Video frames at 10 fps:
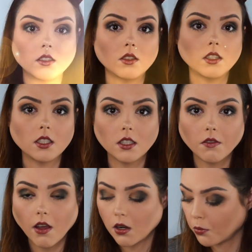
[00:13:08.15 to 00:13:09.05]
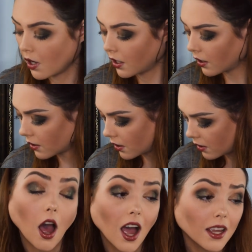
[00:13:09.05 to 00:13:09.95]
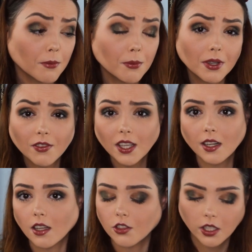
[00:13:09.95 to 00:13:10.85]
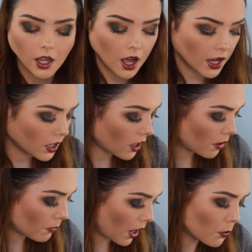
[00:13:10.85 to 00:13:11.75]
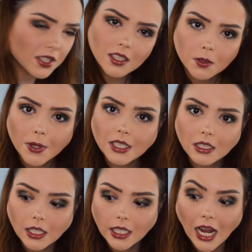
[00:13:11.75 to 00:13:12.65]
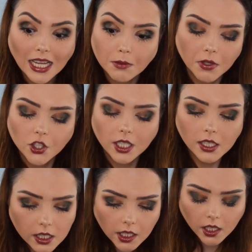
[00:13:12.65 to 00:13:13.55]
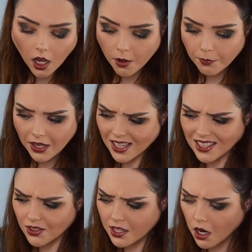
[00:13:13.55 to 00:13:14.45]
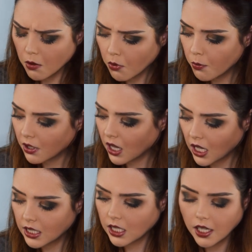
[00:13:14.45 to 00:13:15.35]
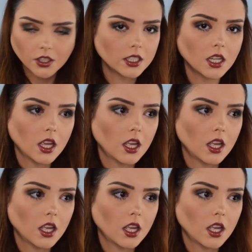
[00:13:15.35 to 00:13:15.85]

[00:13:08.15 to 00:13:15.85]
So this is the final product. I'm a big fan actually. I um I wasn't expecting to like it as much as I did. Um and that sounds terrible, but like I said, I just